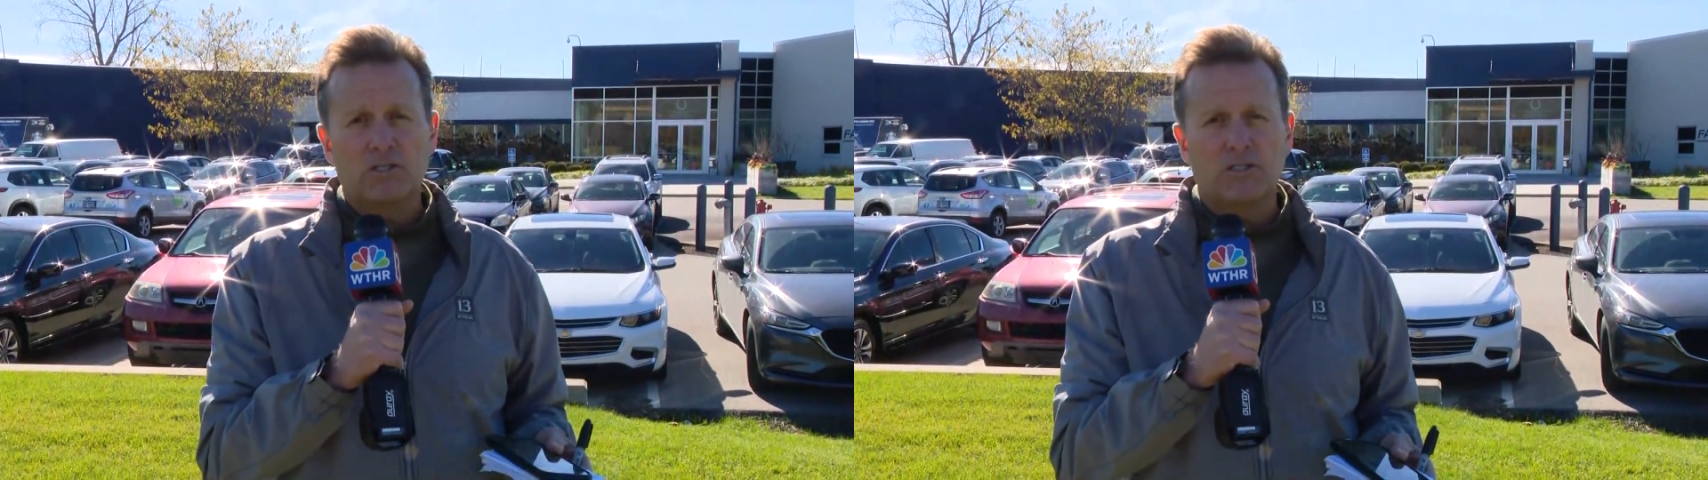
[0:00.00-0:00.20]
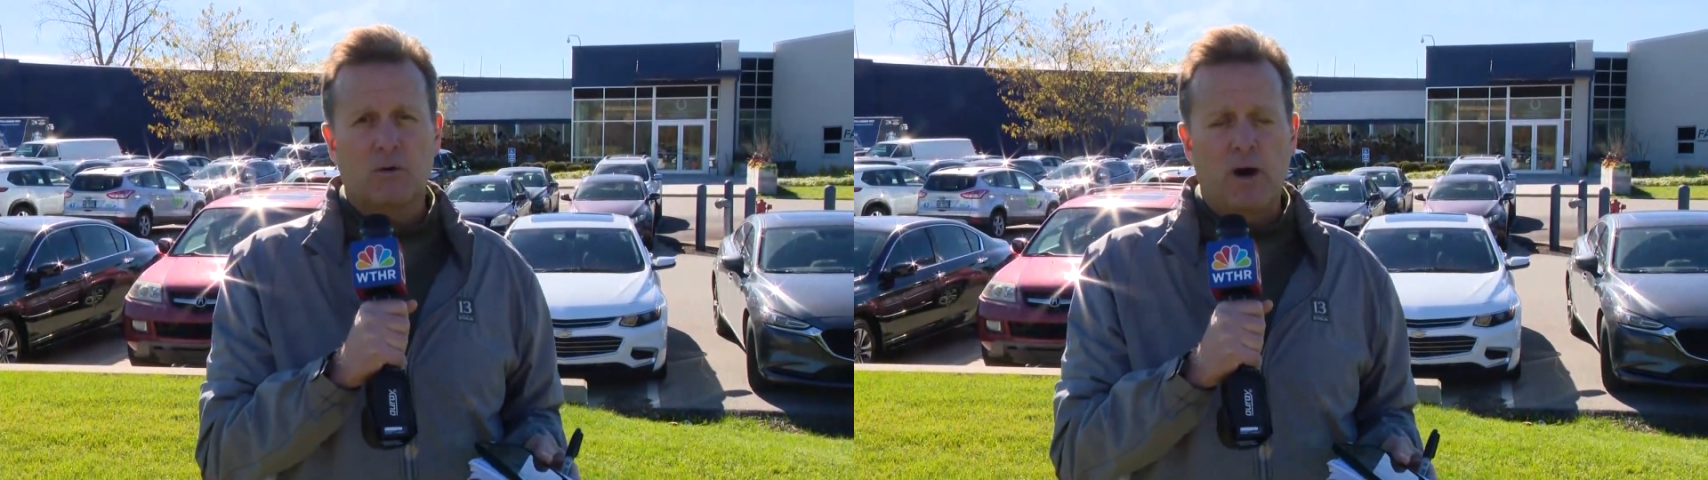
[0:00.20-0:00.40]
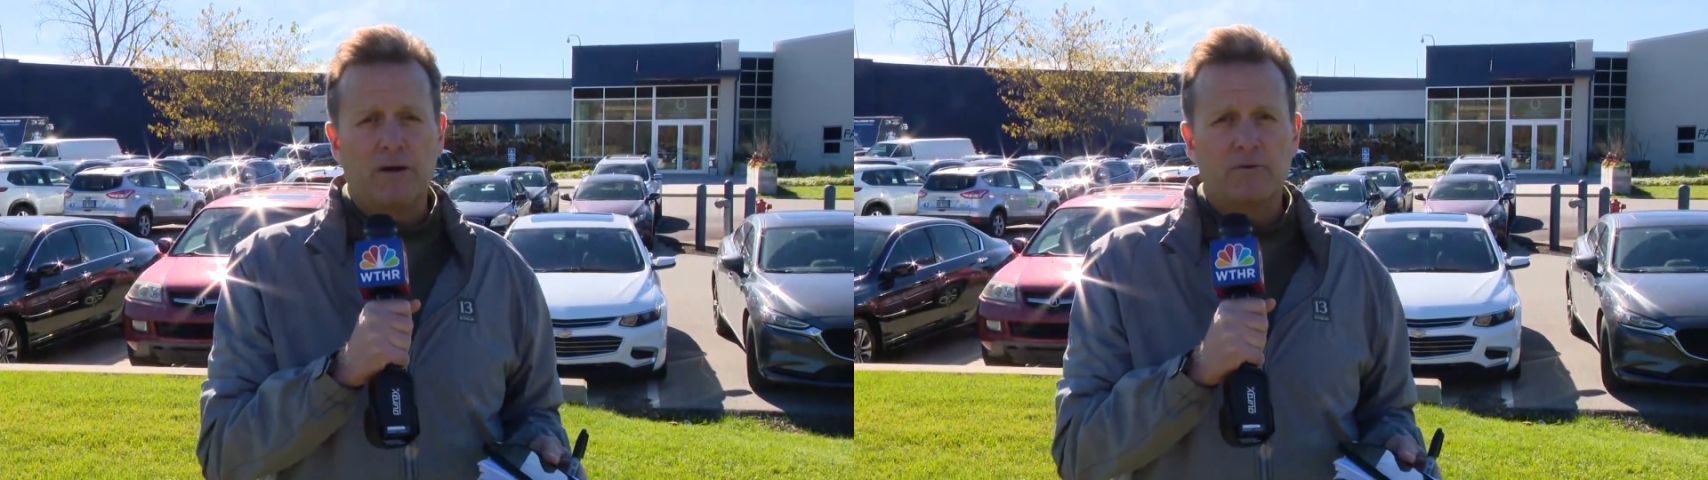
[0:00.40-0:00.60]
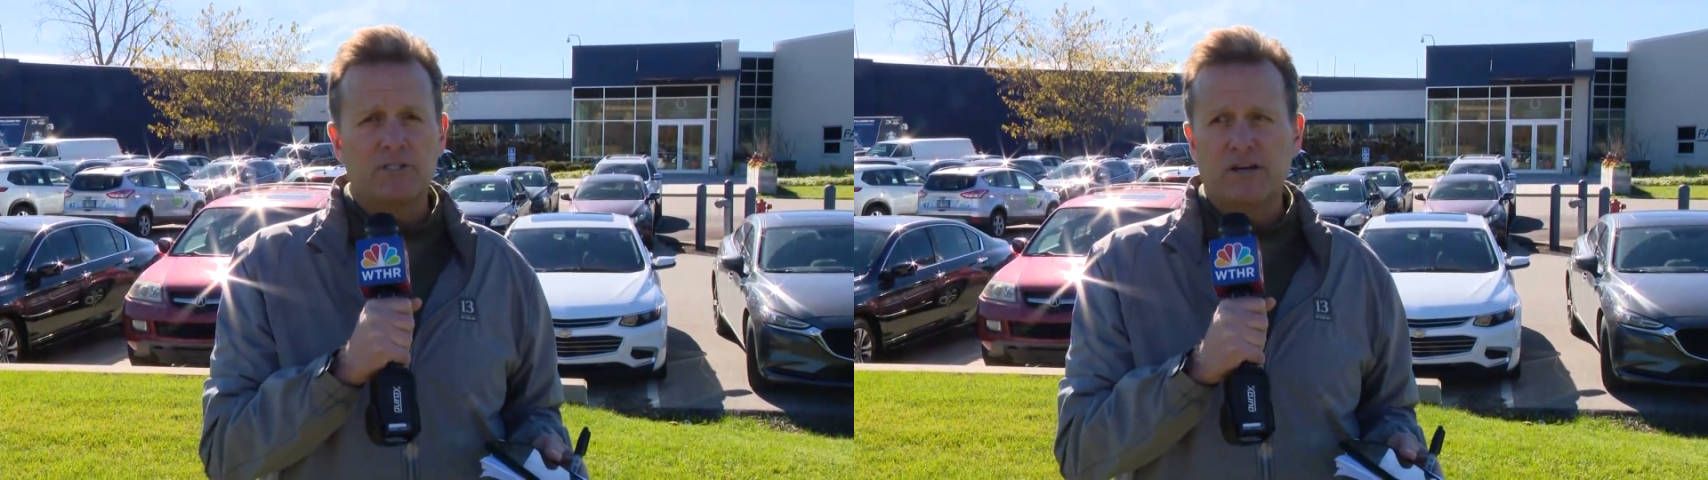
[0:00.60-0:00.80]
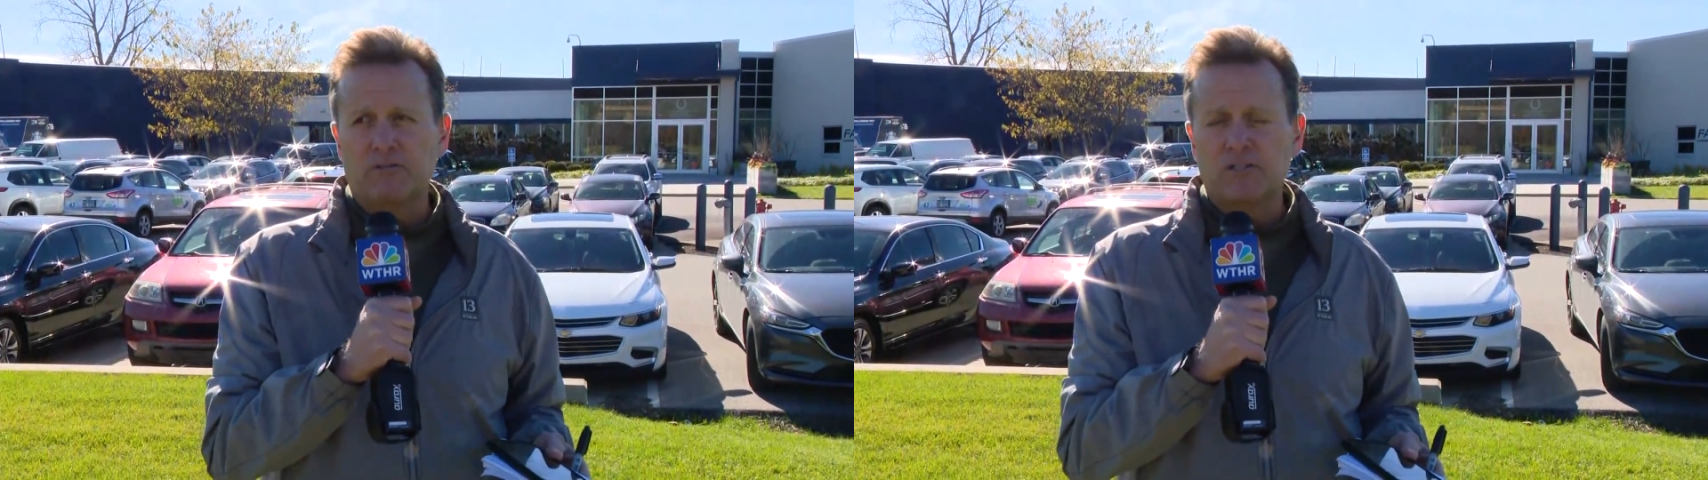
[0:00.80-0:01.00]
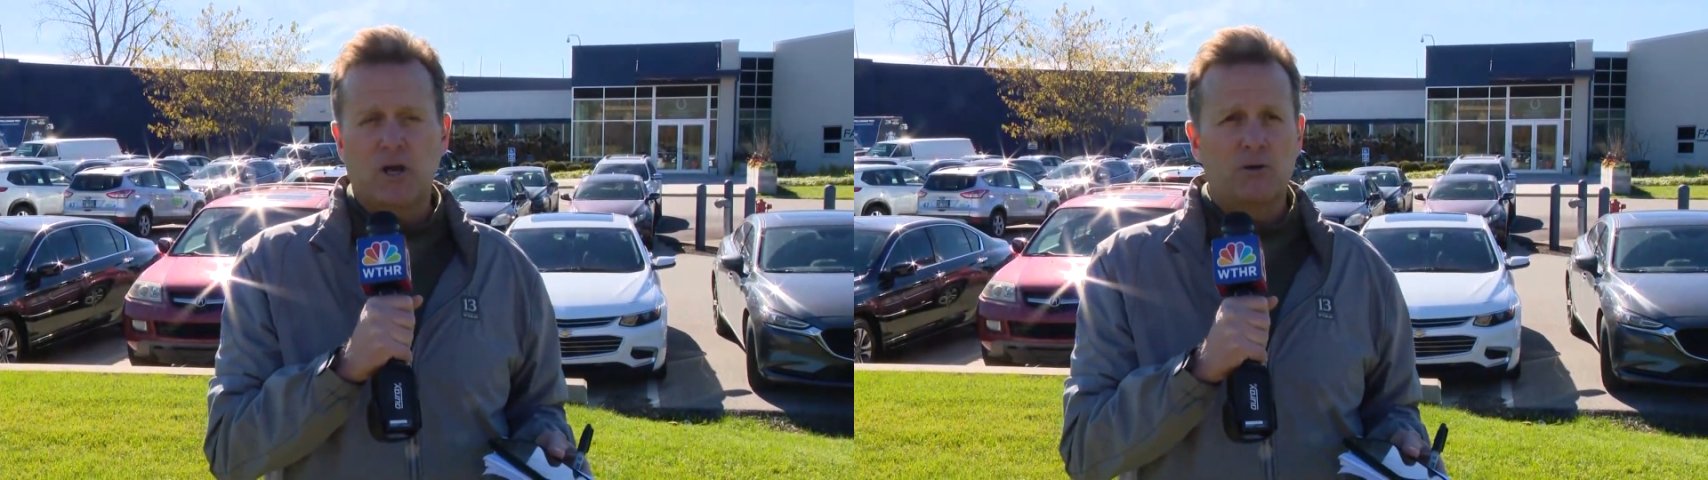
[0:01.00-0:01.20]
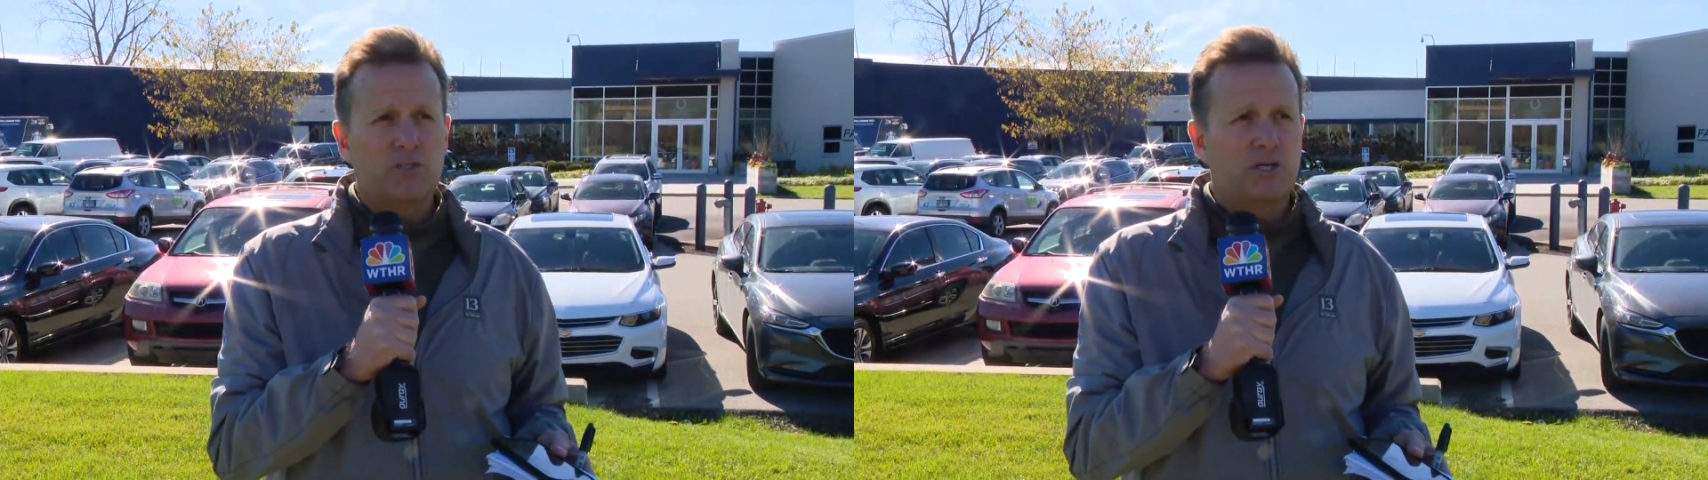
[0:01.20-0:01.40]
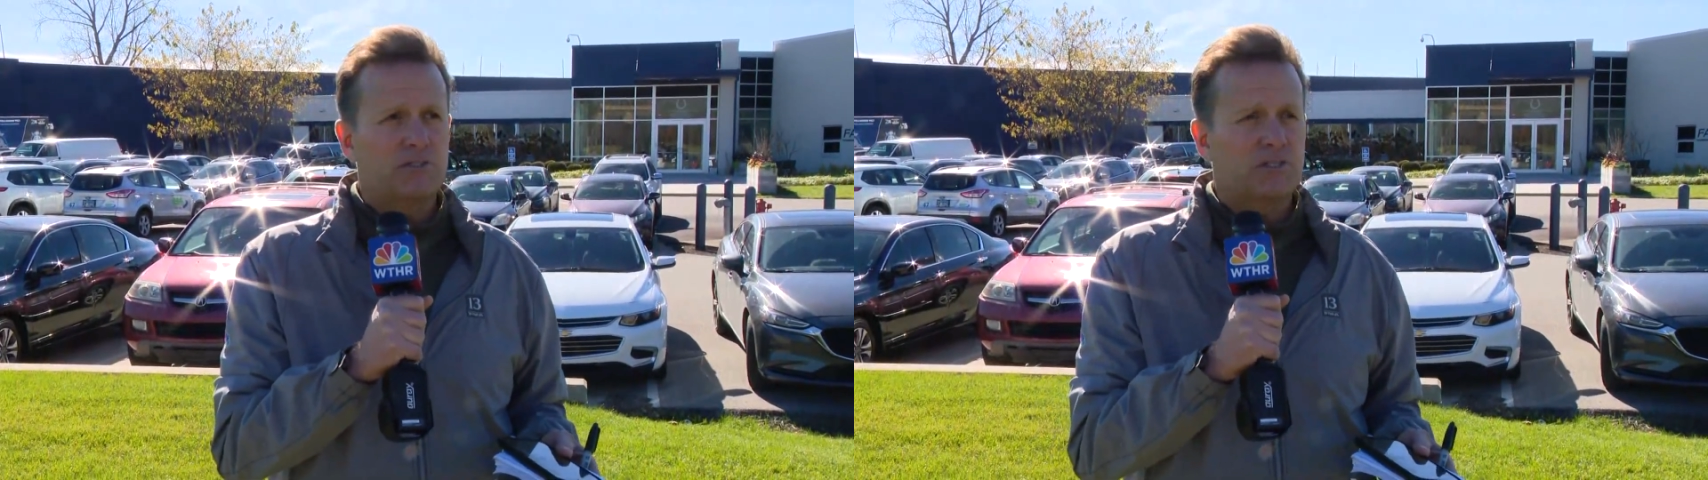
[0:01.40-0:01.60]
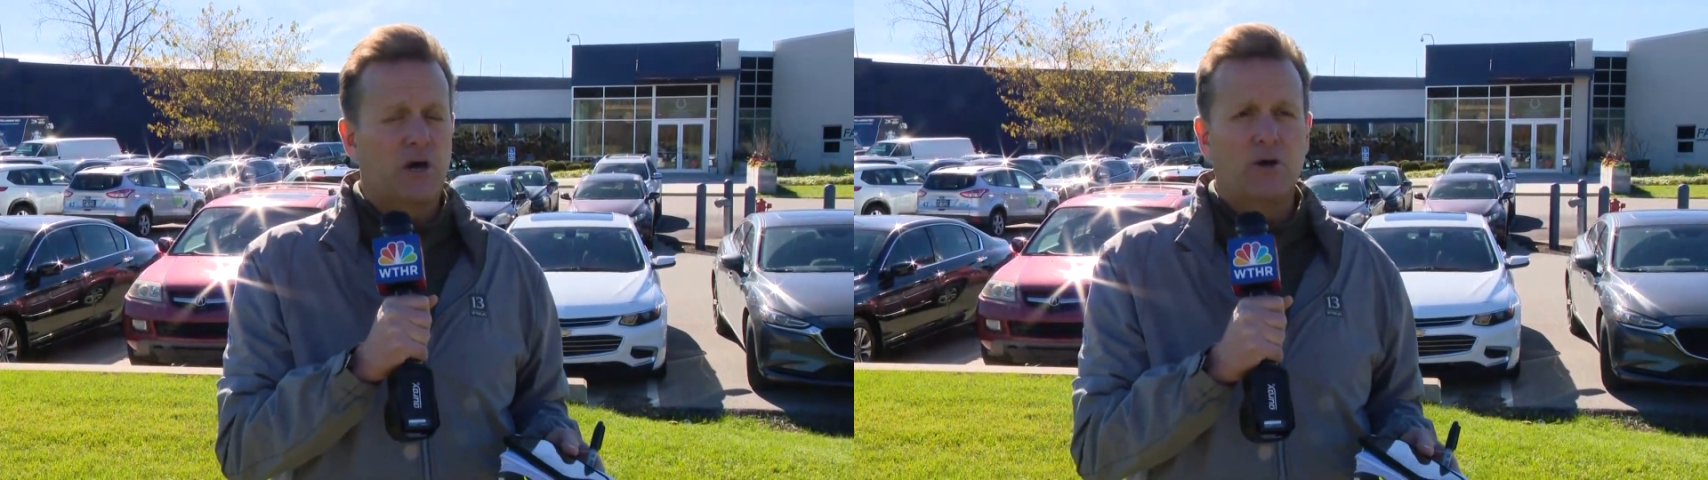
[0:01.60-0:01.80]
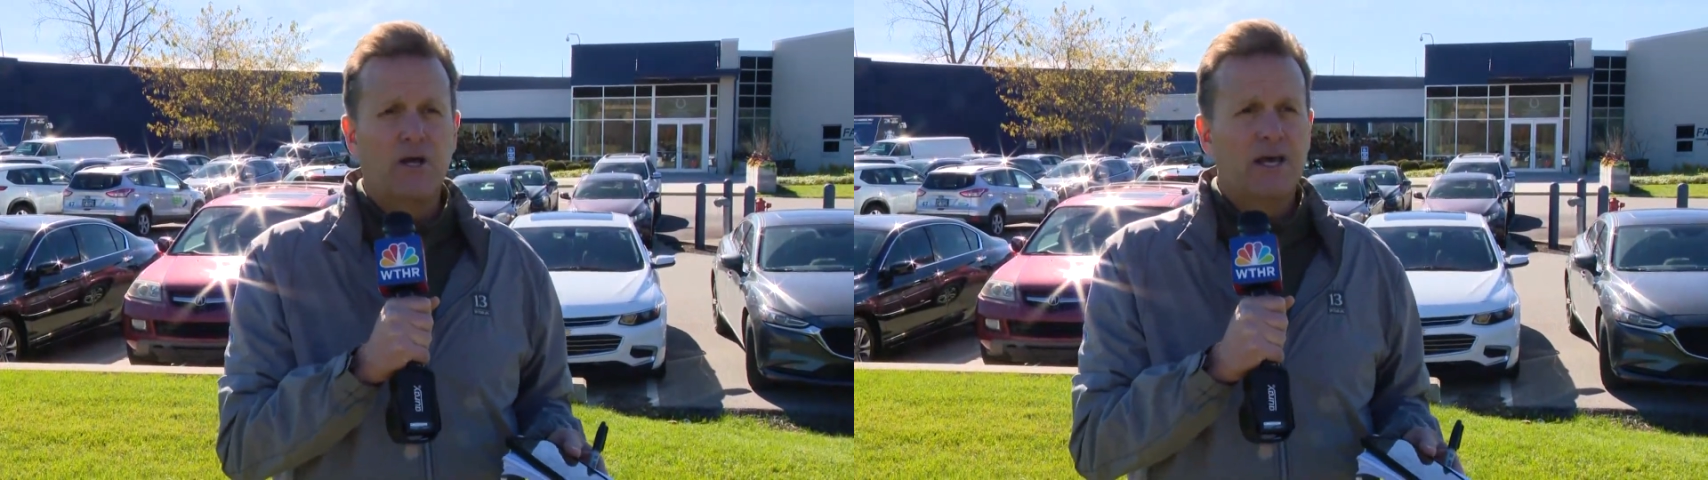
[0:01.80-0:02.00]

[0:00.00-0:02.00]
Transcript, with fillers: is a wide receivers coach here, so